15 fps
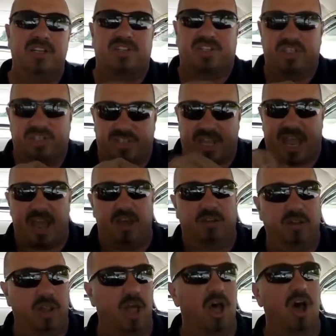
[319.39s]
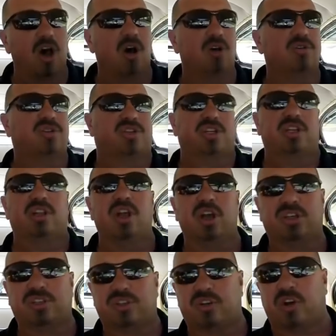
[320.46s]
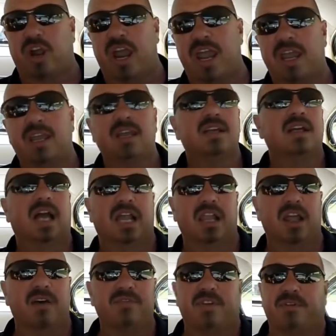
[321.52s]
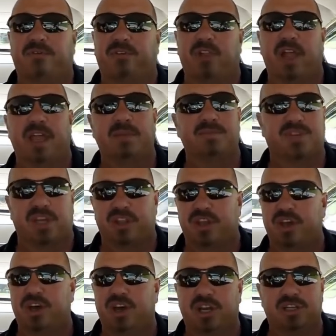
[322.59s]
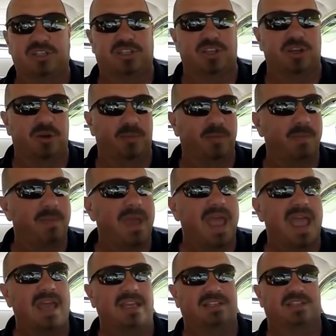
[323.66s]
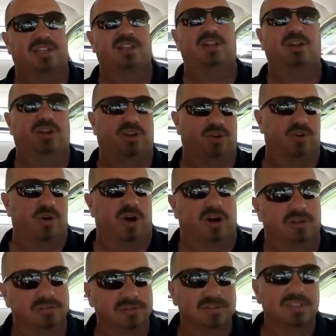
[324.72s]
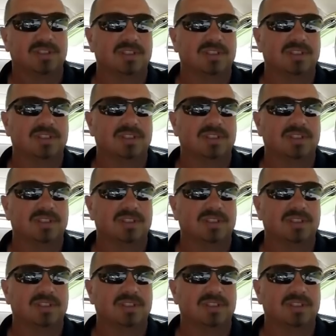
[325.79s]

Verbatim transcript: She's down low. She looks great. I love the flames on the hood too. Man, does it look cool.